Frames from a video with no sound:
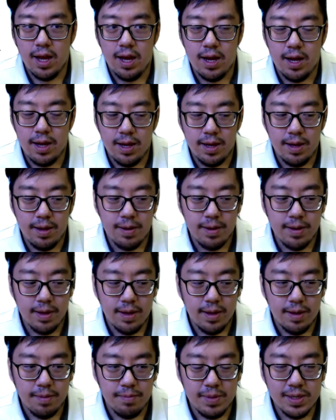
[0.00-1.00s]
Uh,
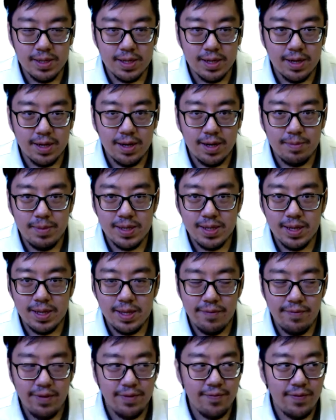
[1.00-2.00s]
Mr. Mr.
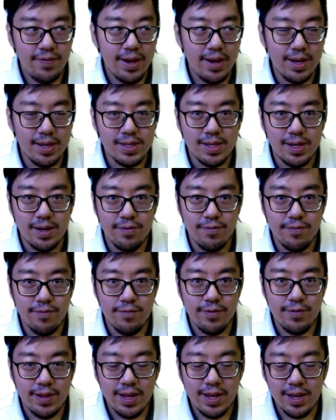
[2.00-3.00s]
David Fay is a
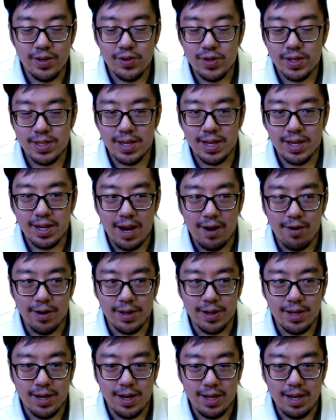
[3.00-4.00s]
really interesting
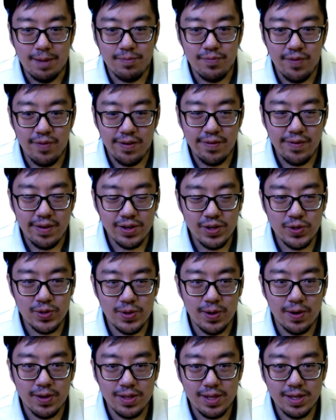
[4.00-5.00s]
character, and I'm very, very
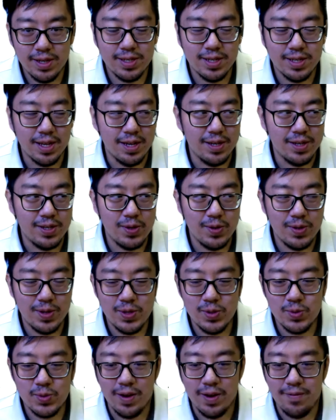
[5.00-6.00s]
sure all these
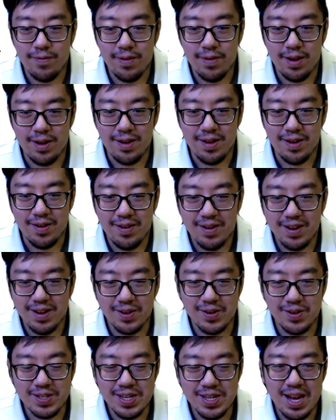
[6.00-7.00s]
students will have
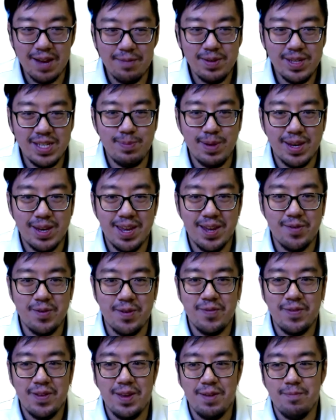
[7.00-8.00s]
a good time speaking
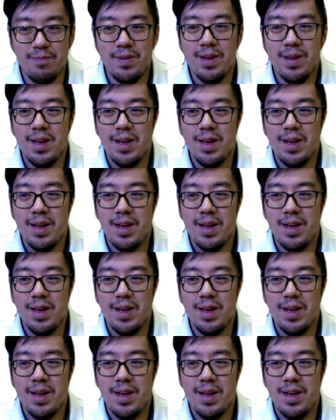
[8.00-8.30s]
with him.